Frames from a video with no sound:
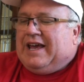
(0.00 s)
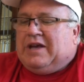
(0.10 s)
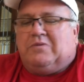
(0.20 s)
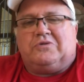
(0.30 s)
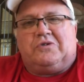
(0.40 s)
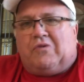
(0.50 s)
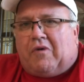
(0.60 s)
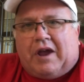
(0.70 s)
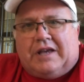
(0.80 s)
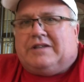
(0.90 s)
It was
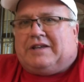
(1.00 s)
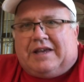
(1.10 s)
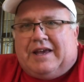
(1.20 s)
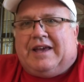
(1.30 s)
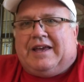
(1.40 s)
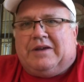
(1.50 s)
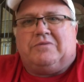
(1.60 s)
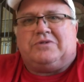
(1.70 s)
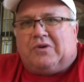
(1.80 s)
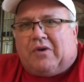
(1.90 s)
crazy. It
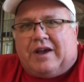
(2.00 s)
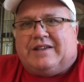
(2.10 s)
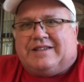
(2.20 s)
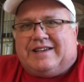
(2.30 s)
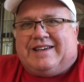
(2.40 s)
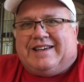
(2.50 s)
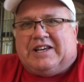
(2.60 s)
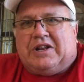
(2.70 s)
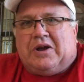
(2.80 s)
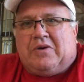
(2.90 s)
was crazy,
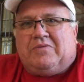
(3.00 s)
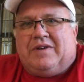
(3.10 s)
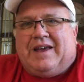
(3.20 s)
you know?